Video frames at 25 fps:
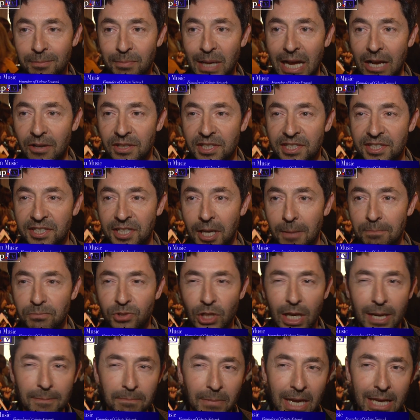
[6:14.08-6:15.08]
about his
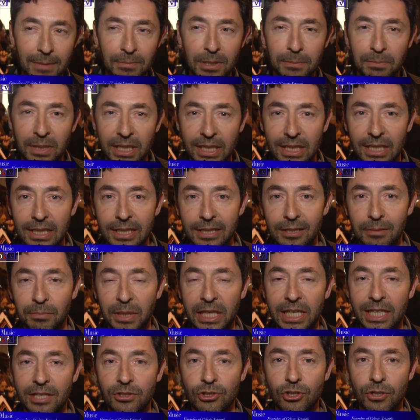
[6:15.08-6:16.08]
subject, maybe being a little
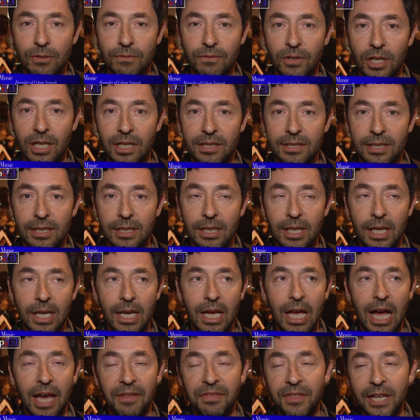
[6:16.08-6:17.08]
bit introverted?
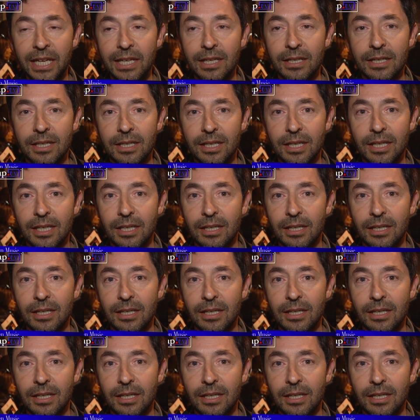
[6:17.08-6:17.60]
I think